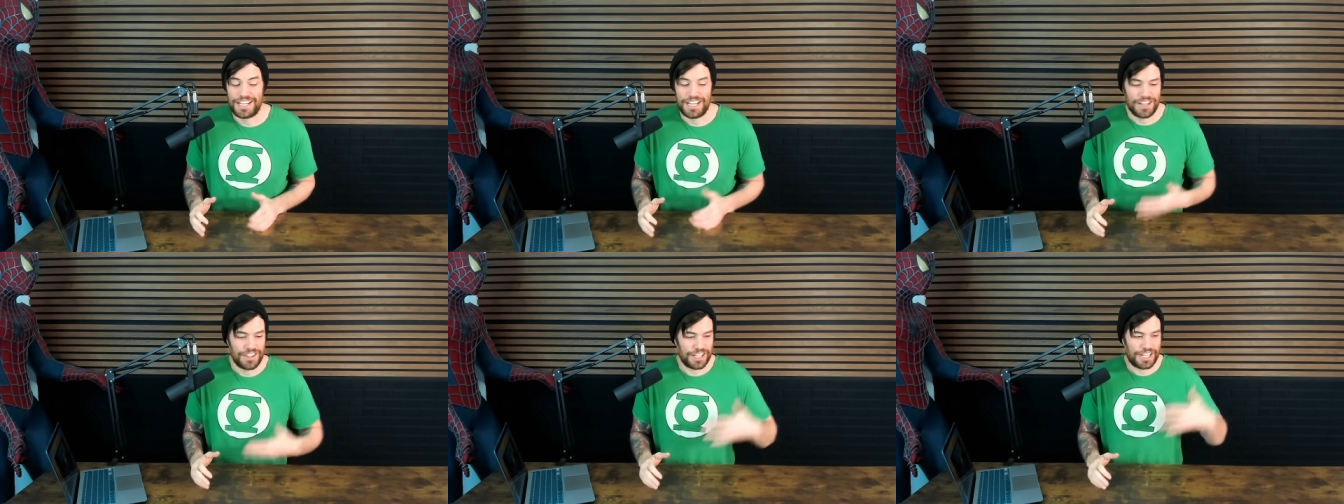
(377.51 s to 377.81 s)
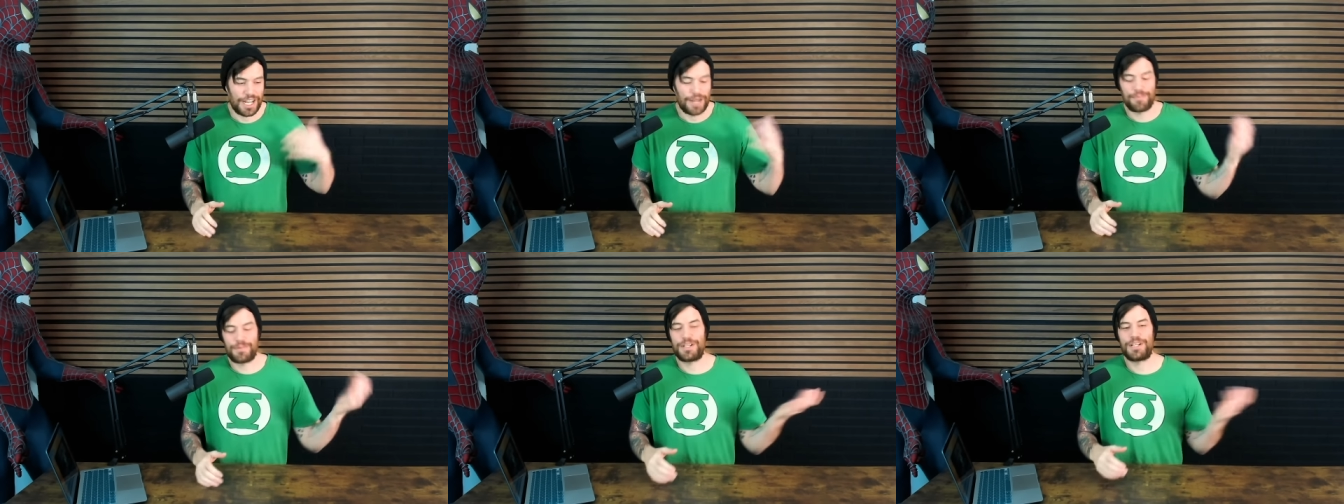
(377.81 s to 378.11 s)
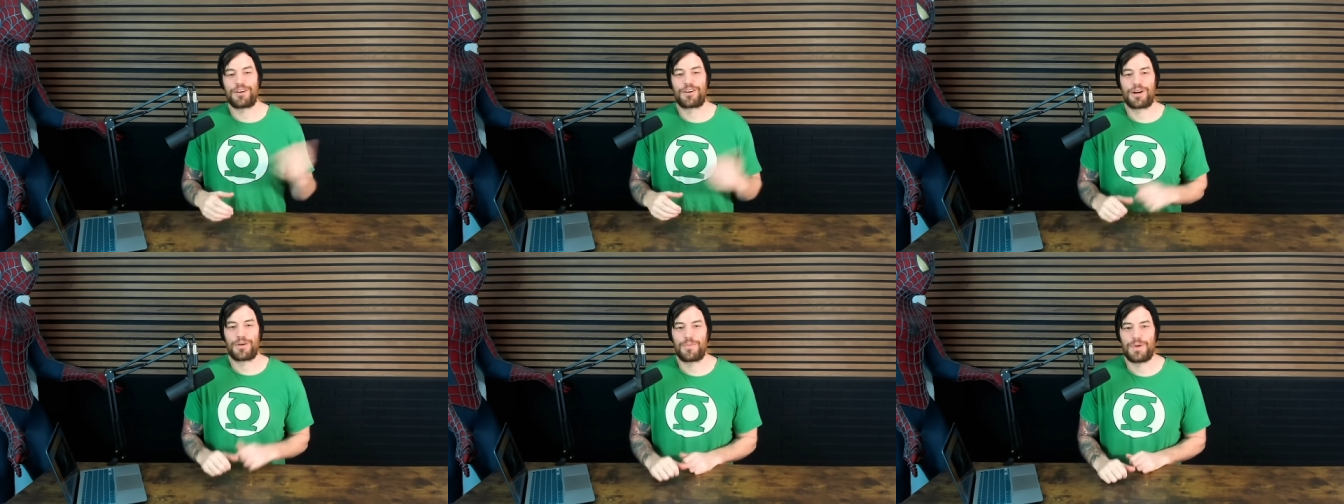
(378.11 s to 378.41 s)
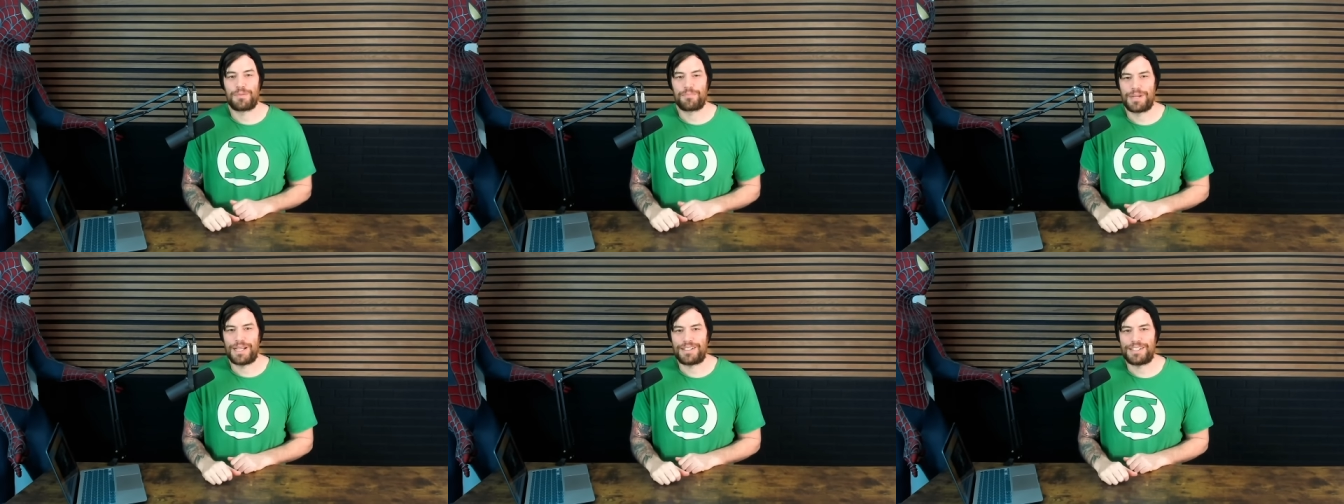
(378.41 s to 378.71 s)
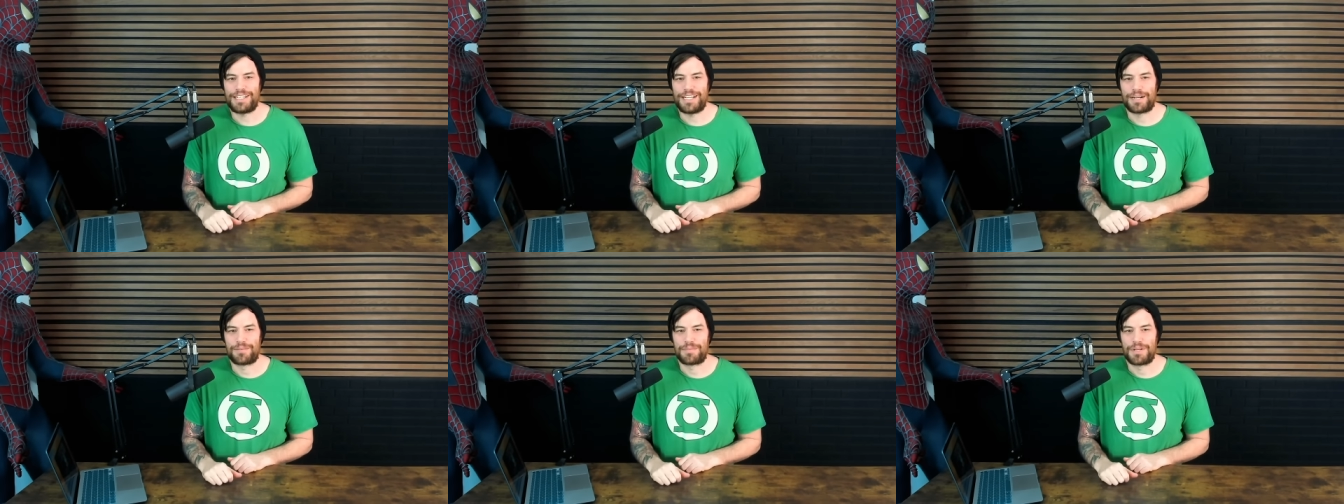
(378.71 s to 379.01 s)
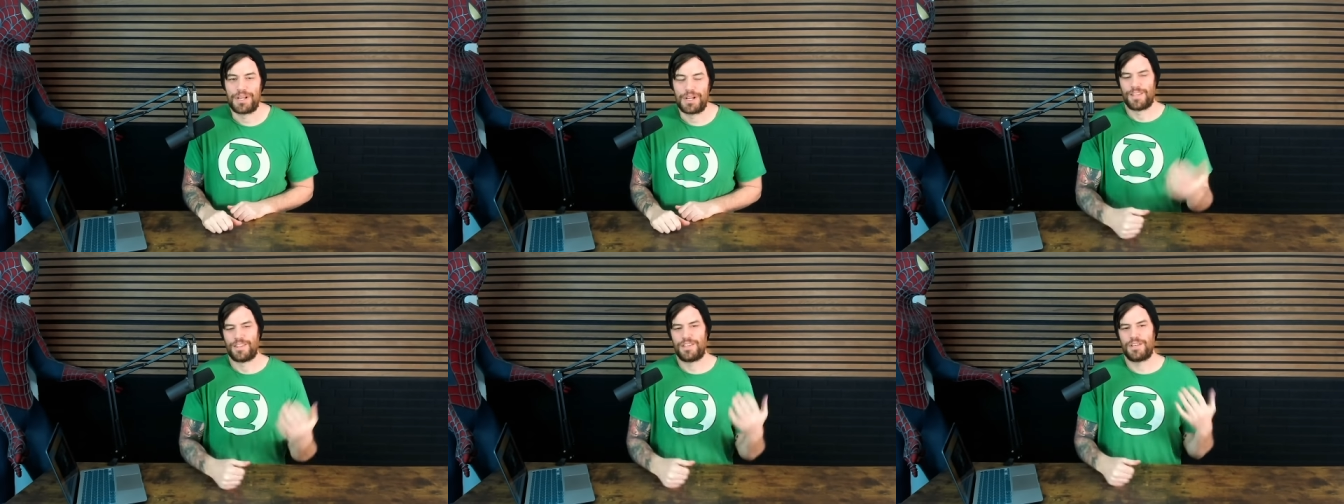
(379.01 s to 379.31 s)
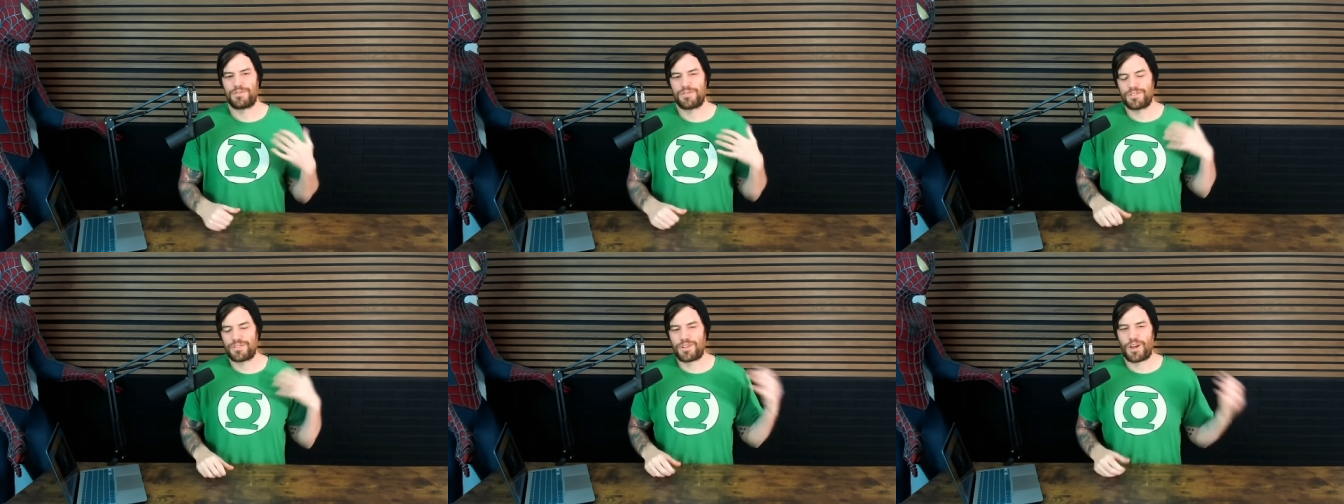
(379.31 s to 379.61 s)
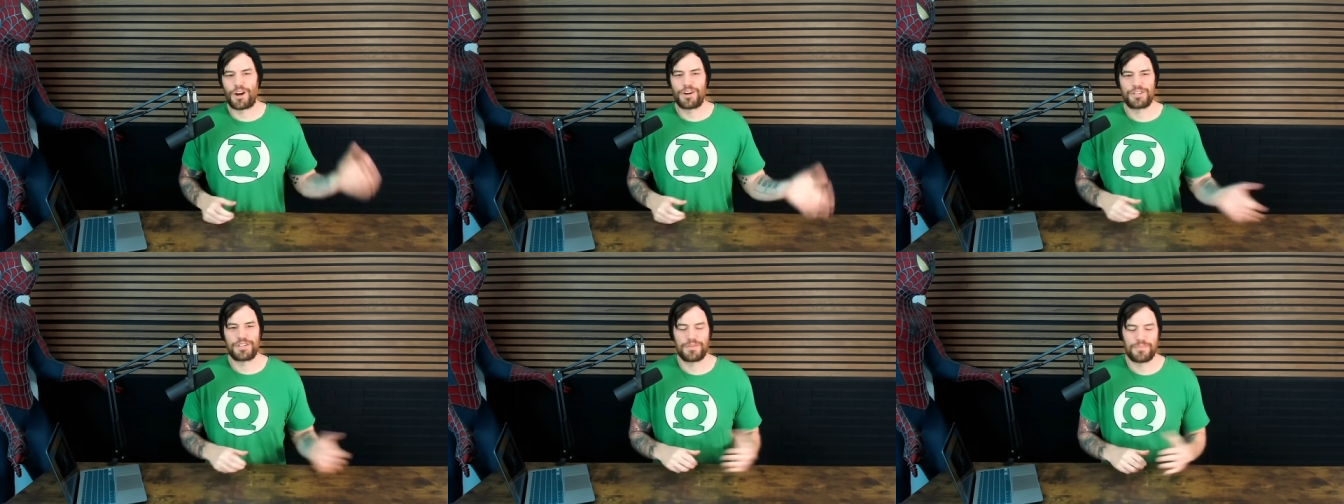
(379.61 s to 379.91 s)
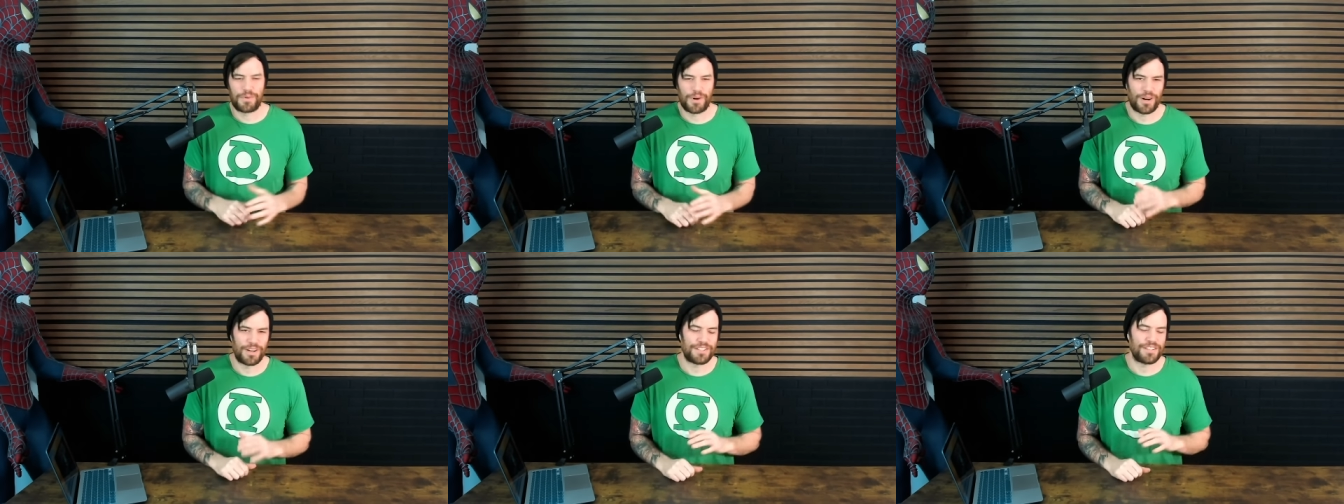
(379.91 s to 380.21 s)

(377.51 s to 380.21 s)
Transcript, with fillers: the company already went belly up this is largely in part